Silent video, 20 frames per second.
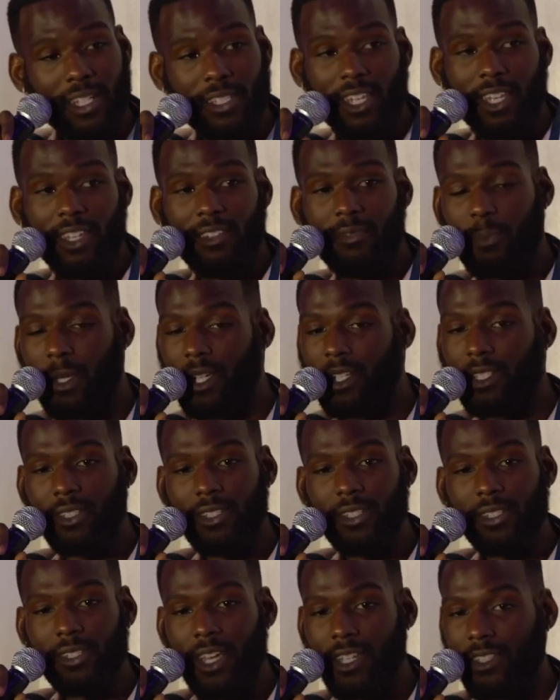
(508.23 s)
I take
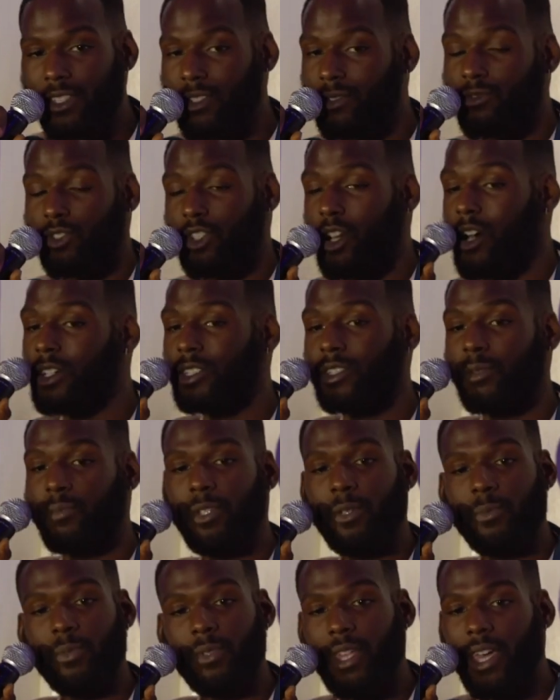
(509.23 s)
pictures, I talk to
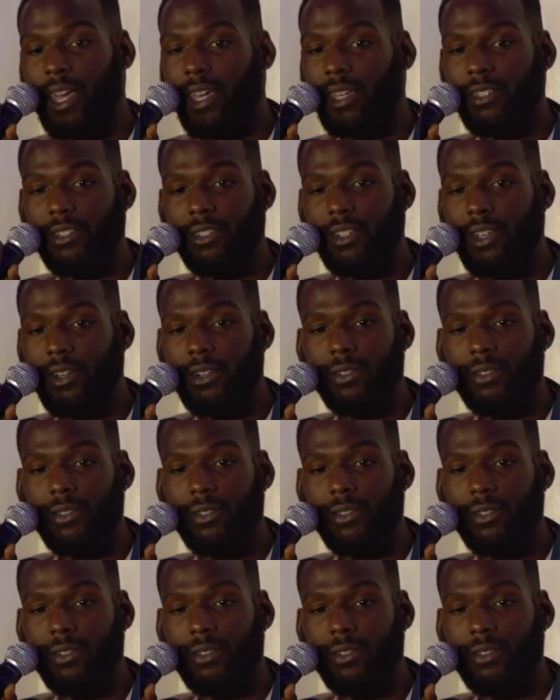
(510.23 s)
people that,